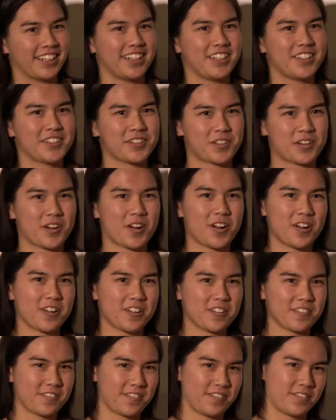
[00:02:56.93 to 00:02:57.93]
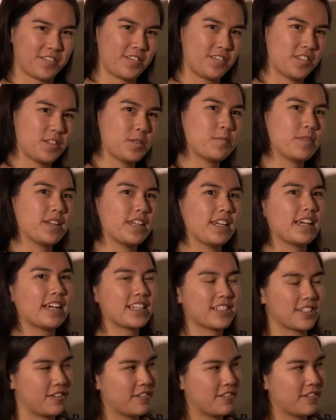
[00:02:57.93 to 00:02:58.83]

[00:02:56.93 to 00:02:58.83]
You know, golf to me has